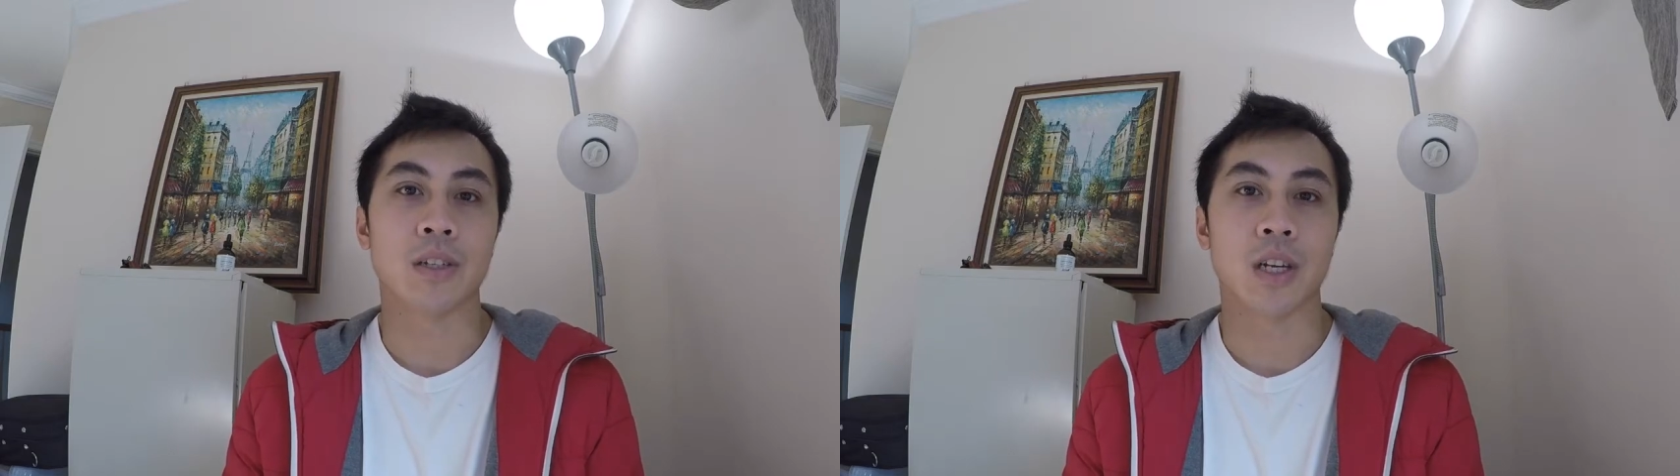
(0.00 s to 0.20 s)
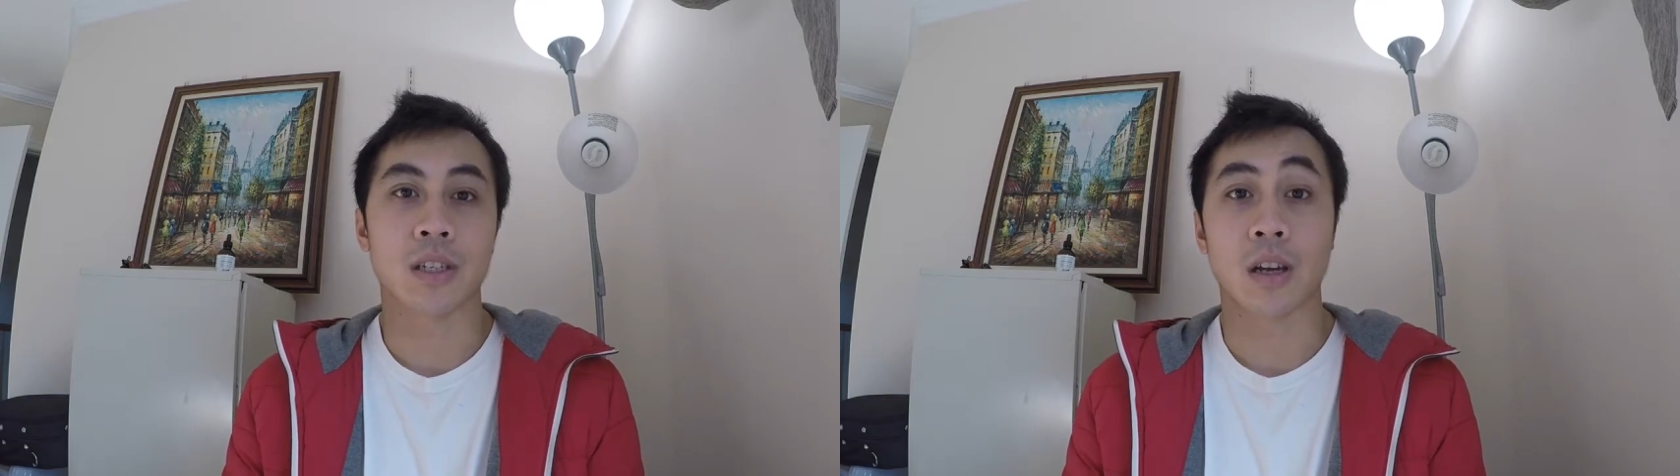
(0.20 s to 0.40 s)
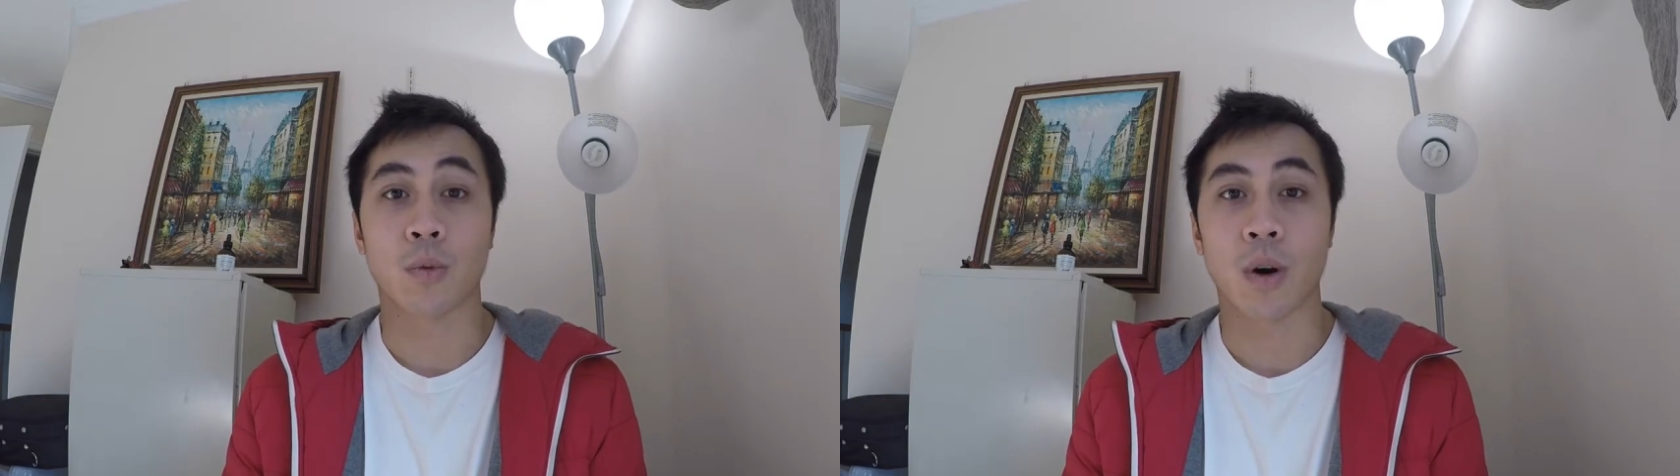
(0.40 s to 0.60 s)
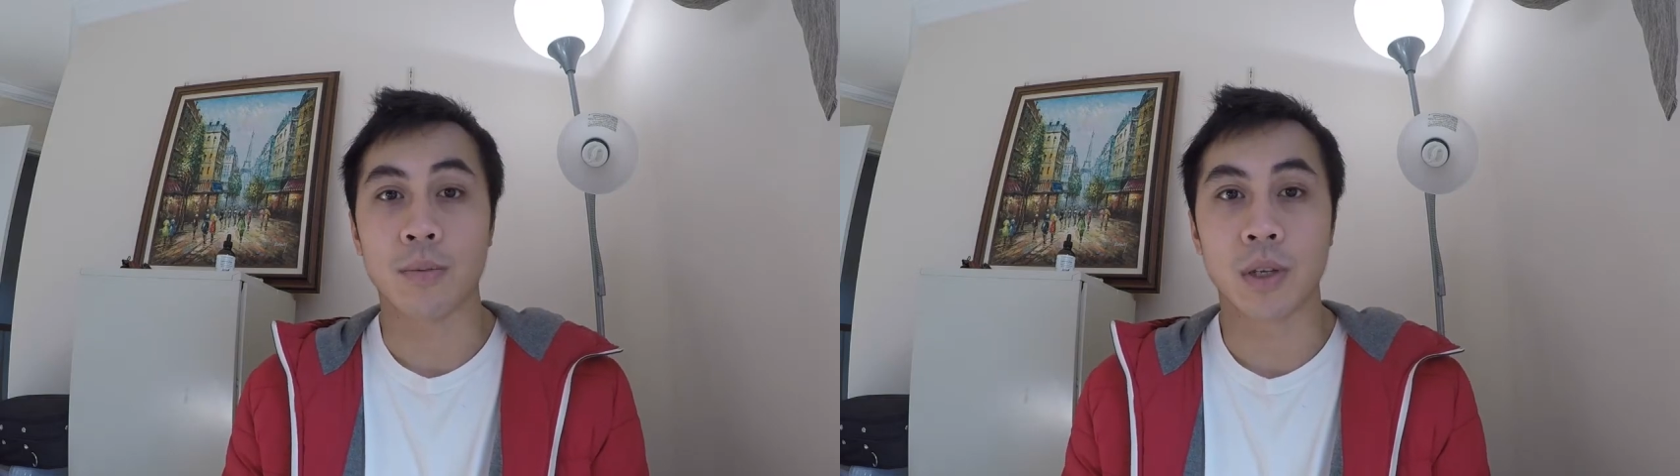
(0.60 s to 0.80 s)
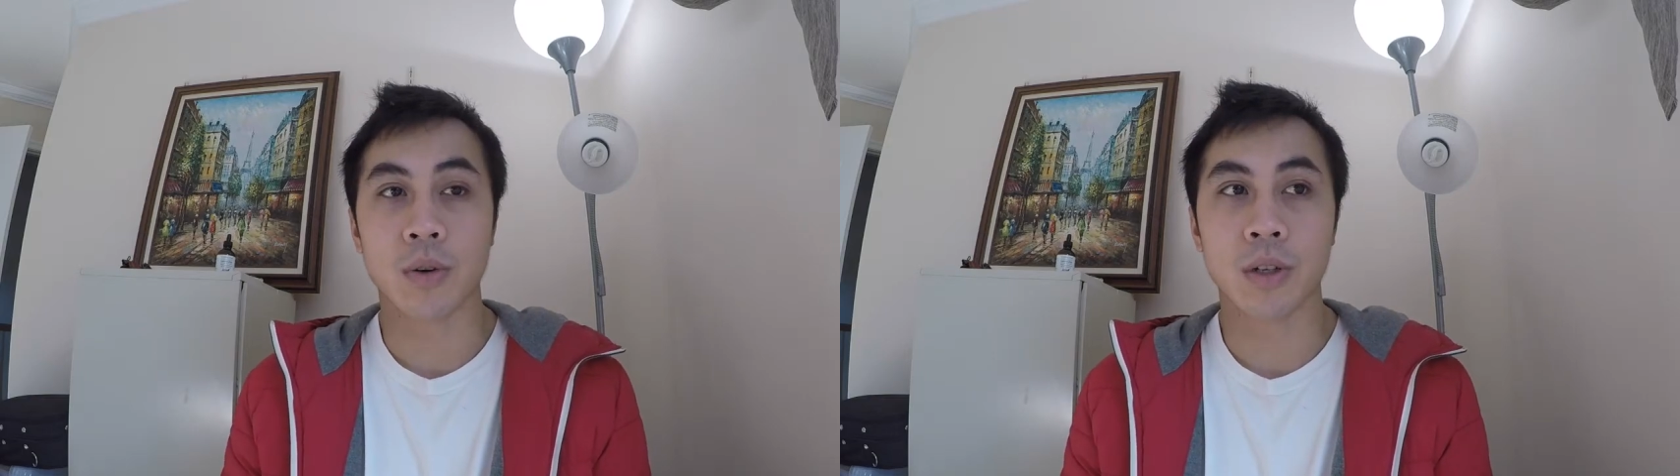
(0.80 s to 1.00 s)
JSON web
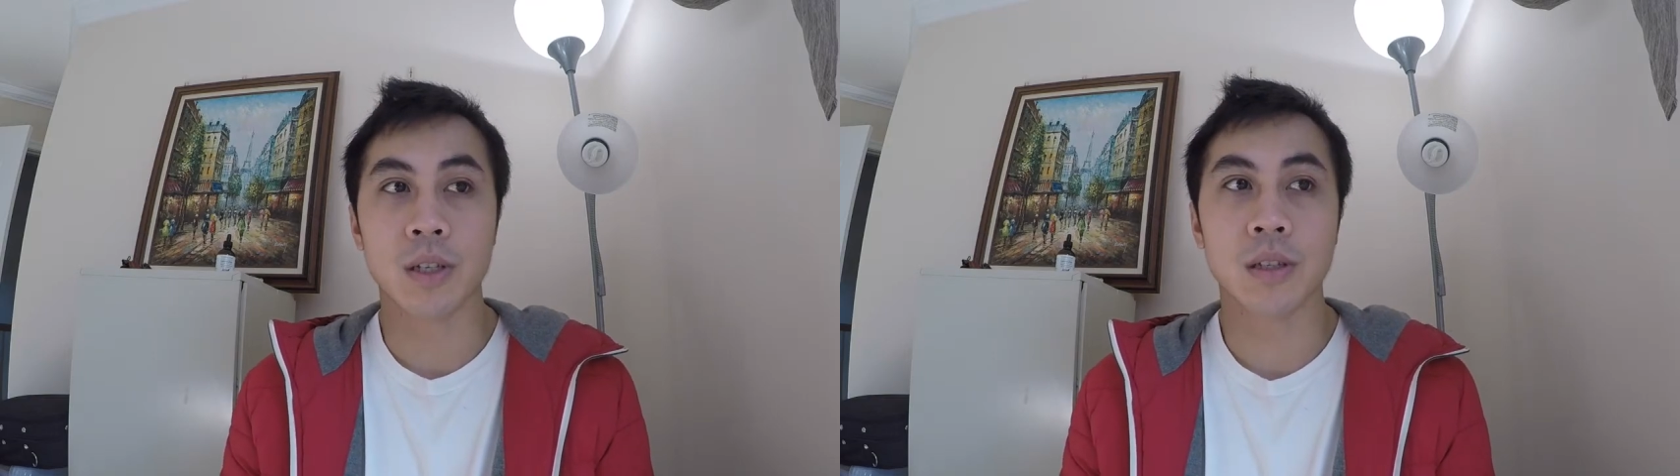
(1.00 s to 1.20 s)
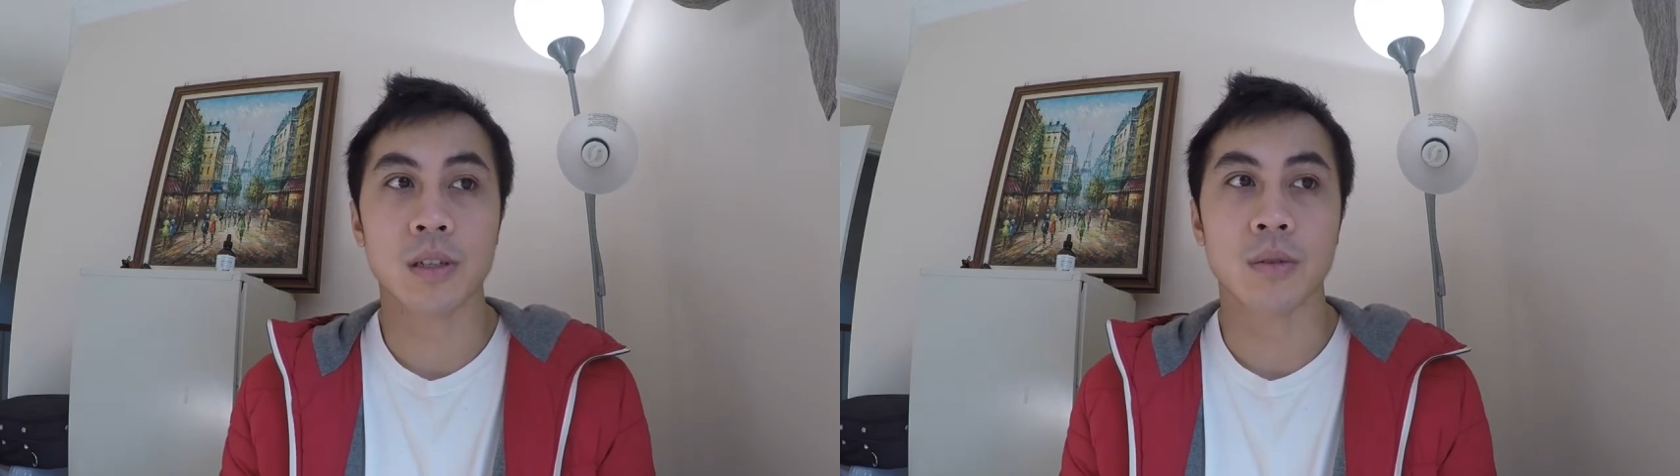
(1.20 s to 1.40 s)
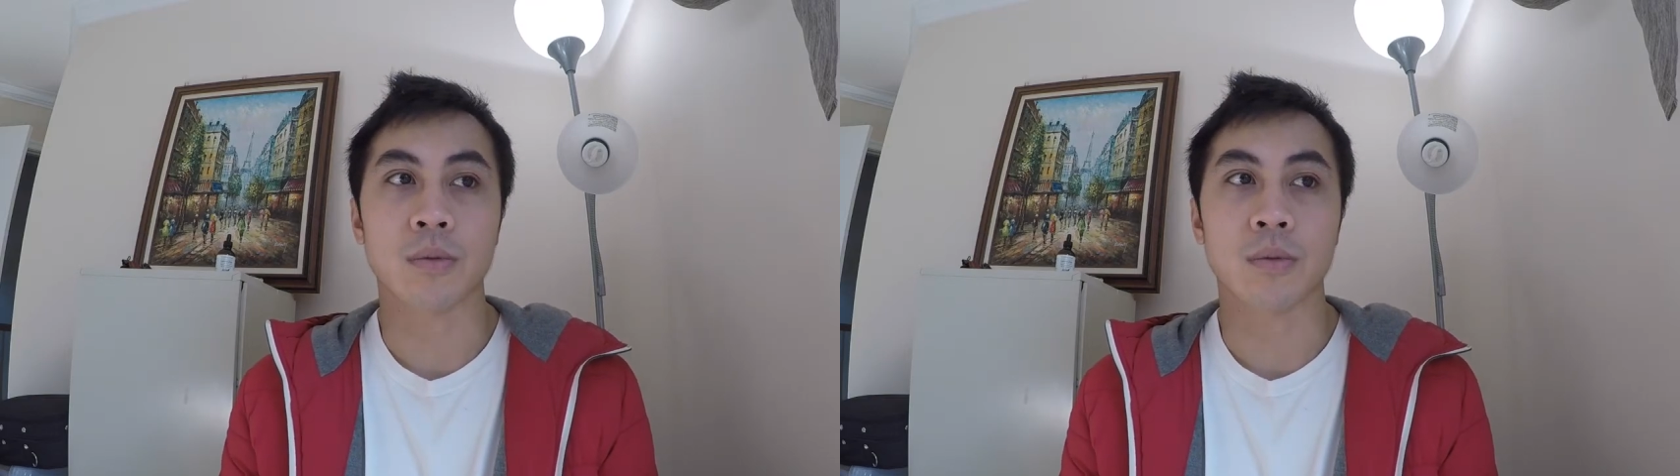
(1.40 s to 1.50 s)
tokens,